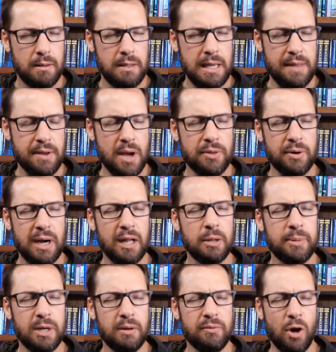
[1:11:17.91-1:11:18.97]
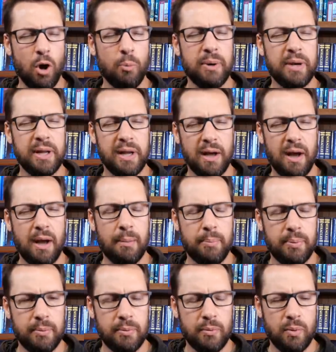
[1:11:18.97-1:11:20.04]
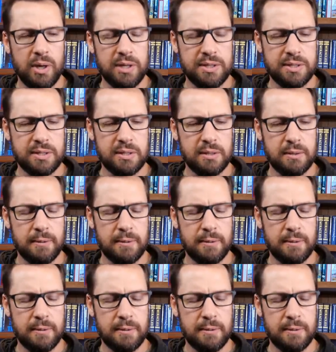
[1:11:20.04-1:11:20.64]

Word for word: yeah, the other element of opening up was,